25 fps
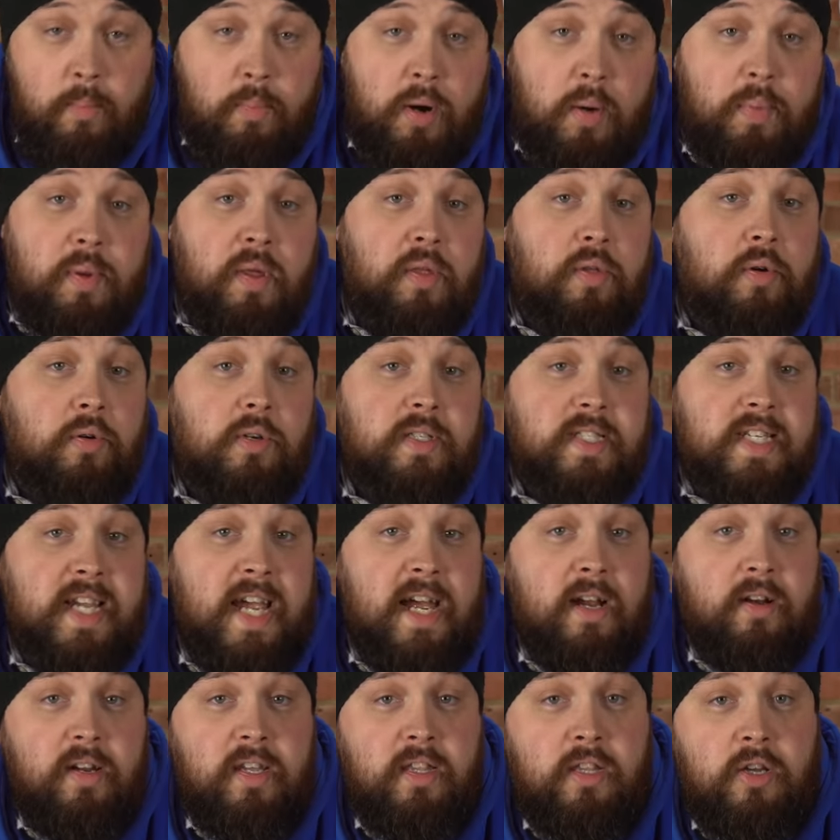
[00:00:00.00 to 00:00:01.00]
Pop your thoughts
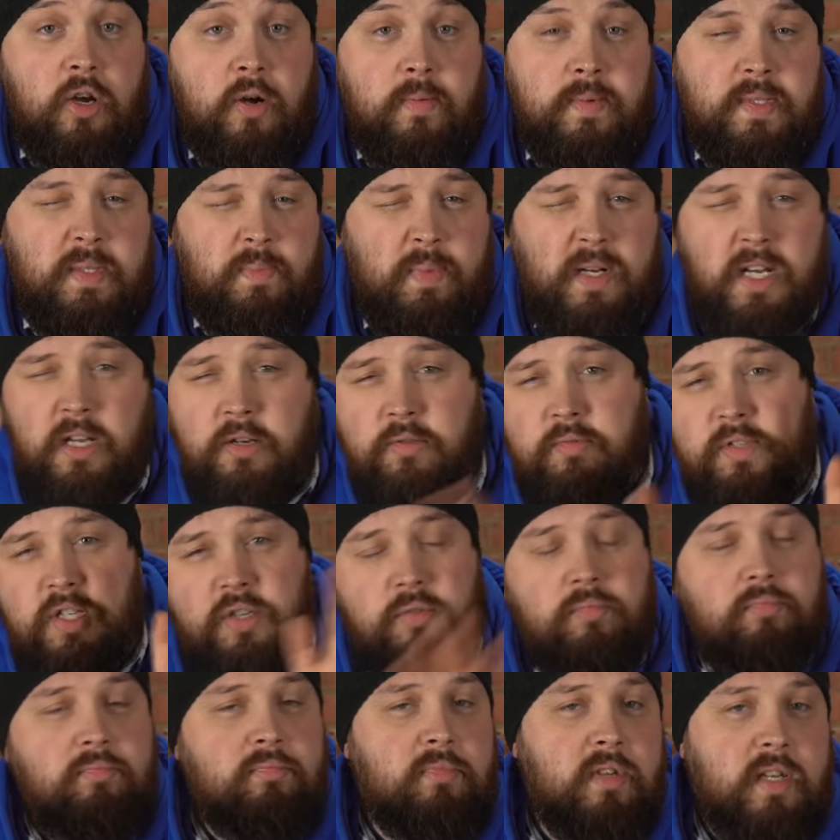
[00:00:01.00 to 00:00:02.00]
down in the comments below.
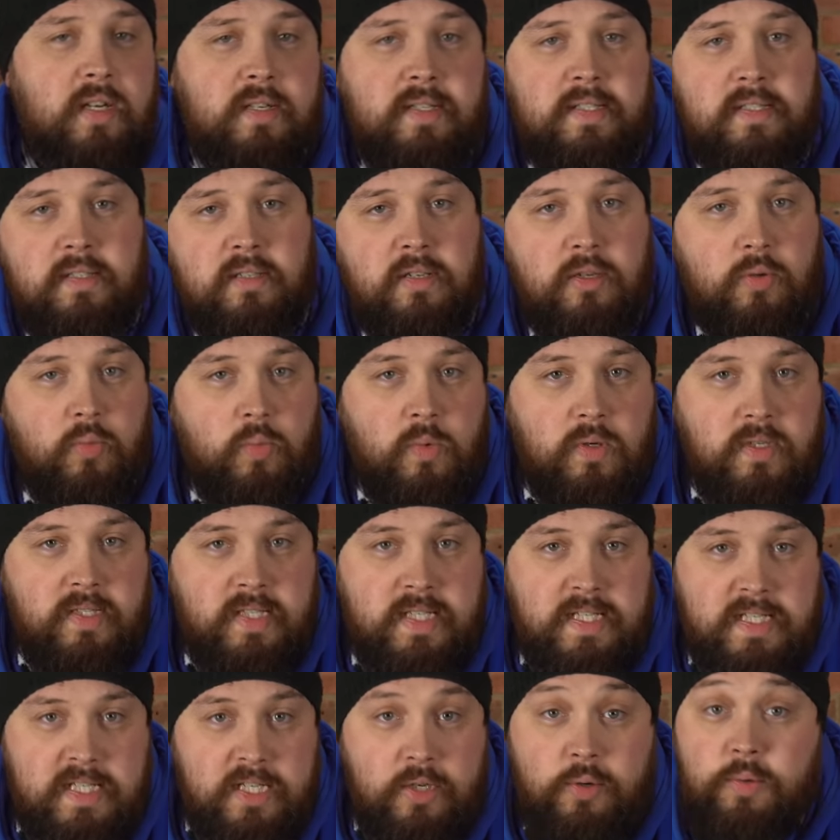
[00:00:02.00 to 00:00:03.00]
You guys know what
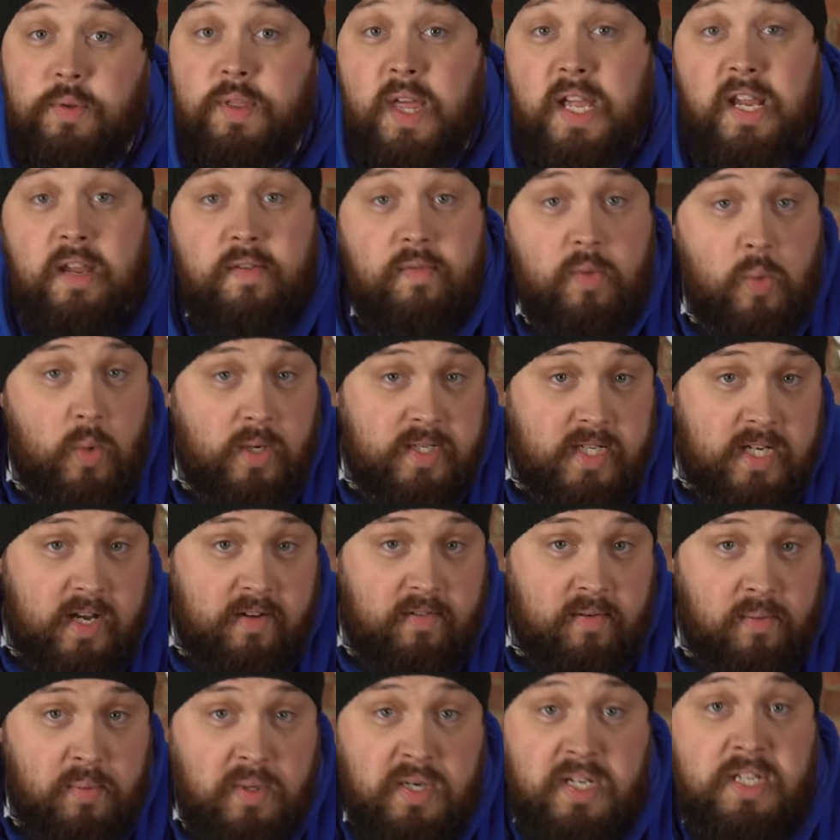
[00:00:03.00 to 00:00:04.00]
to do. Thank you for watching,
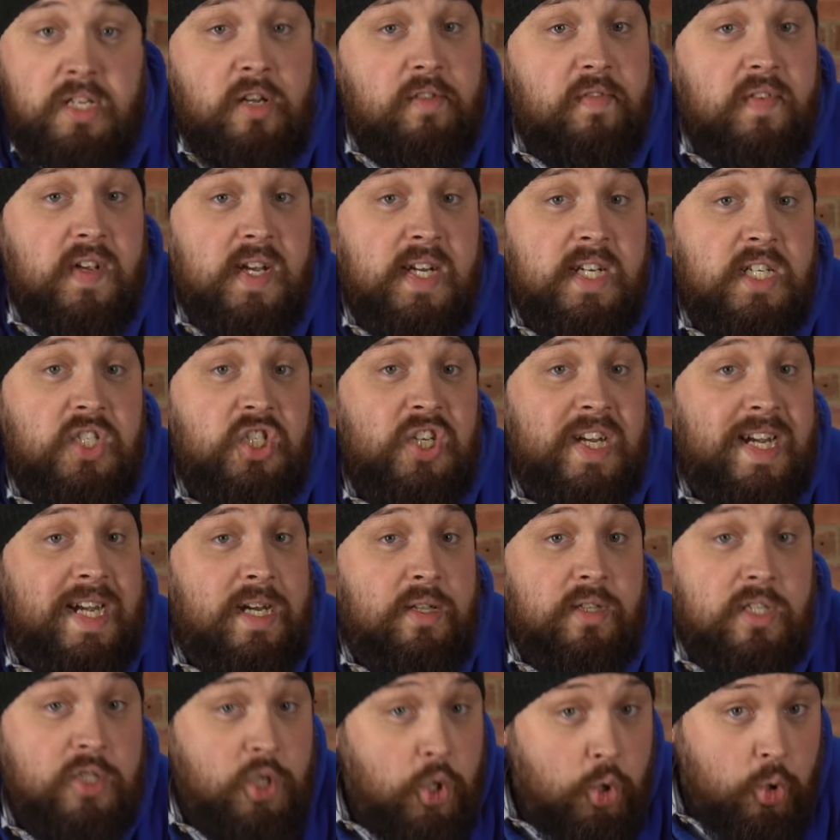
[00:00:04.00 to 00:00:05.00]
everybody. Don't forget to check
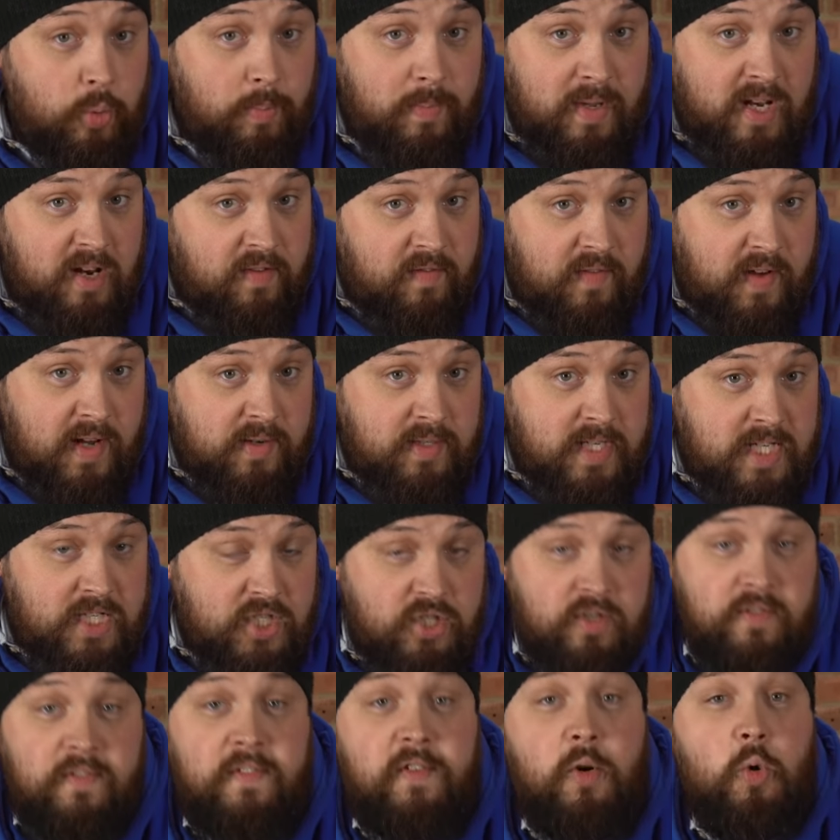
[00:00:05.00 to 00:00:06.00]
out the 2-Minute
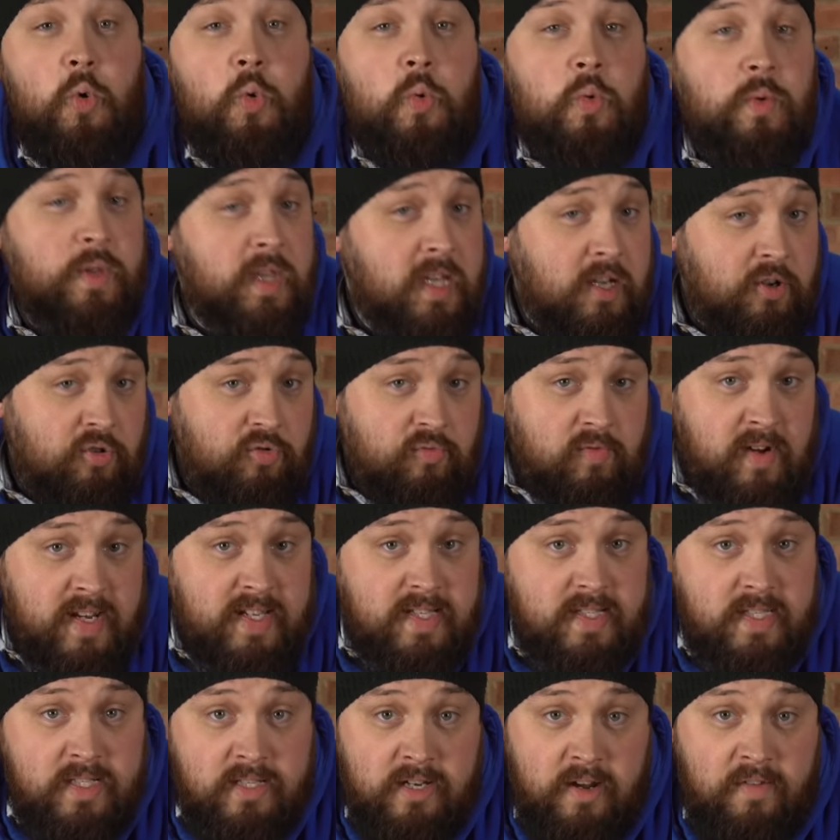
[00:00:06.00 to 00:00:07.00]
Foundation for all the
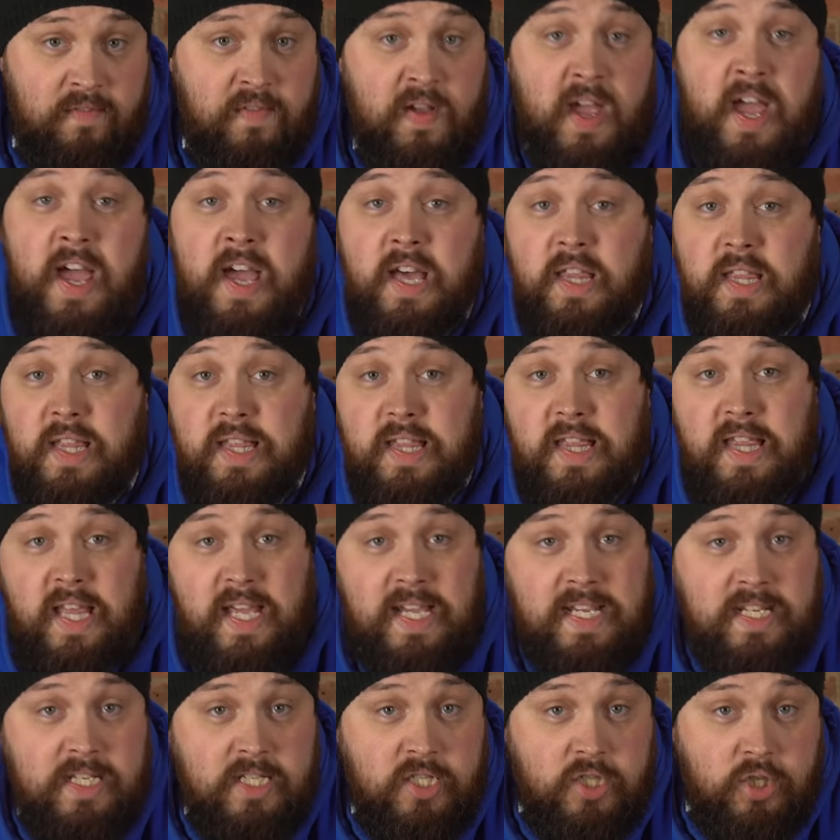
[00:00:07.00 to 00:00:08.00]
great stuff that
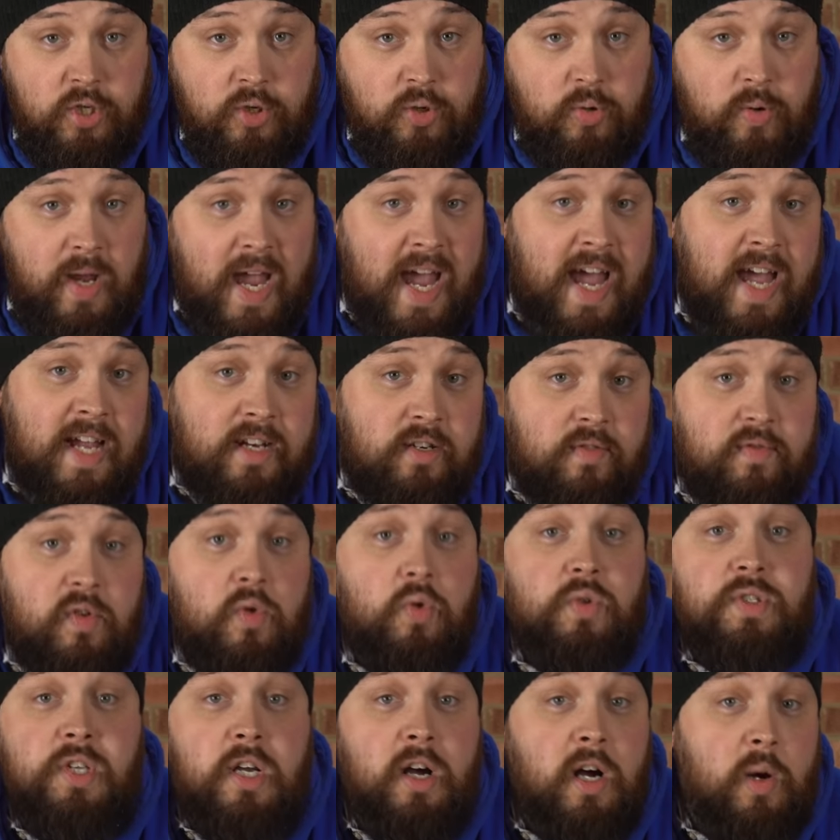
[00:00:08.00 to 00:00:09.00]
they do. And of
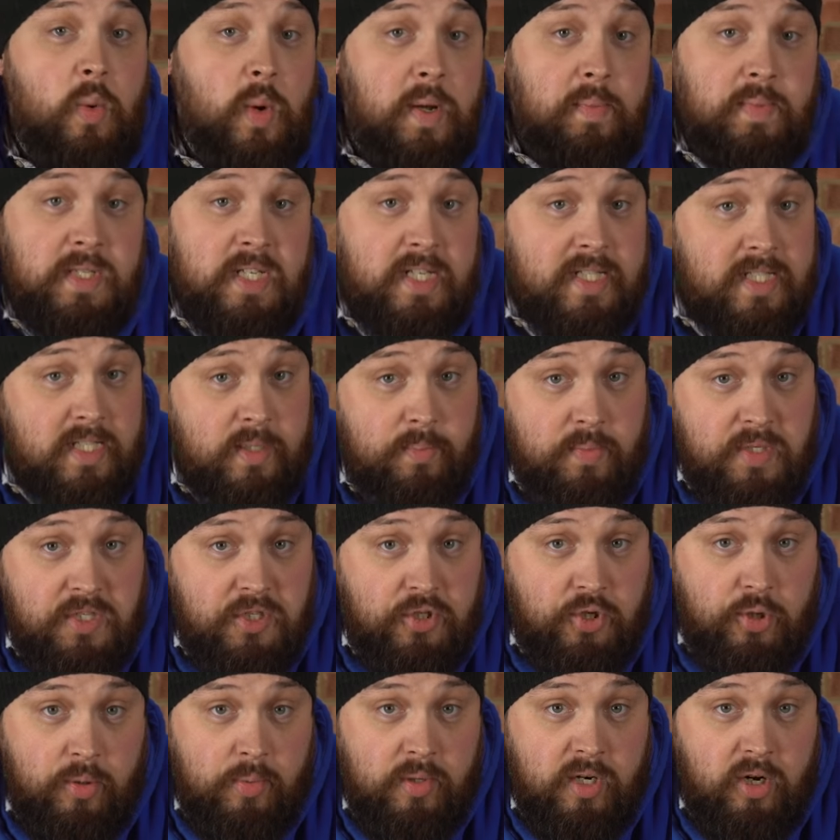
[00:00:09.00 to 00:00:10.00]
course, our website,
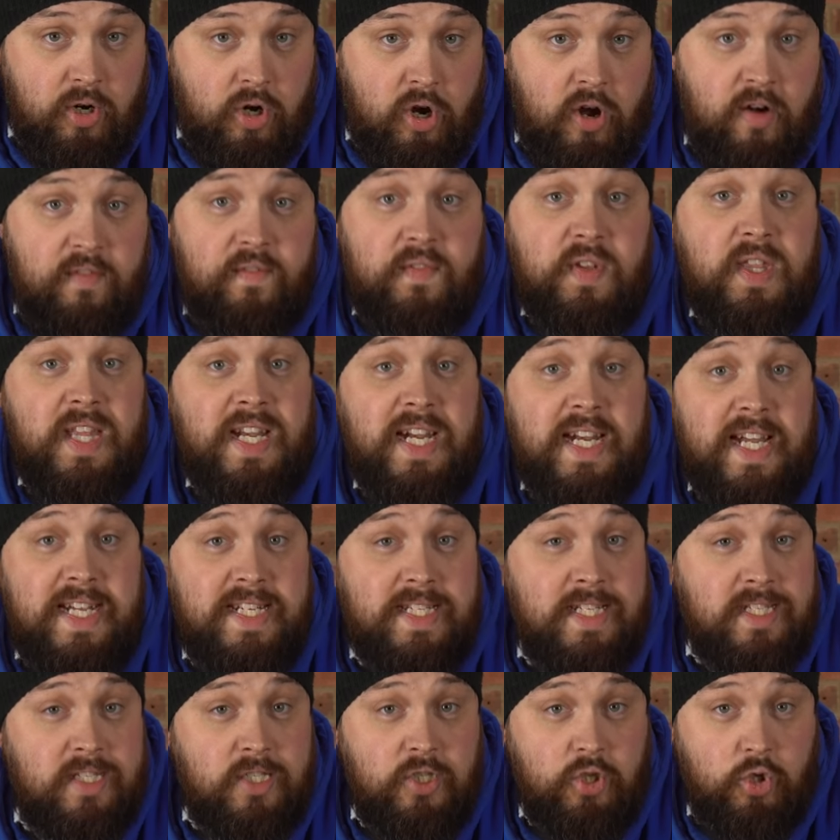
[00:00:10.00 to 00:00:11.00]
simplyscuba.com, for the
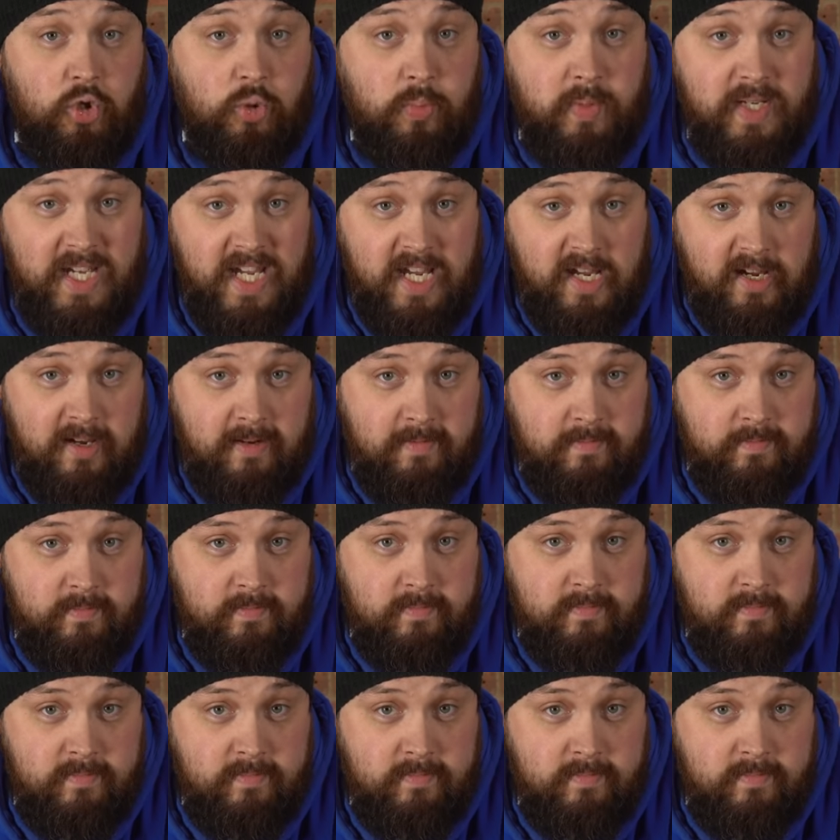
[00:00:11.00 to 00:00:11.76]
latest scuba gear.